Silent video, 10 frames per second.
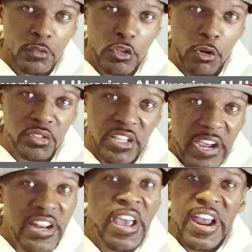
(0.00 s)
You know what I'm
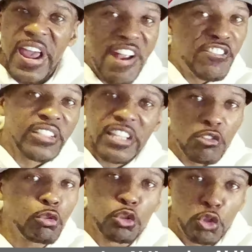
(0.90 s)
saying? And everything
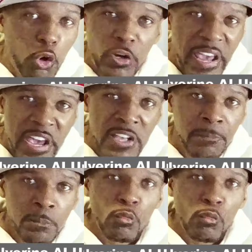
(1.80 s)
you saw there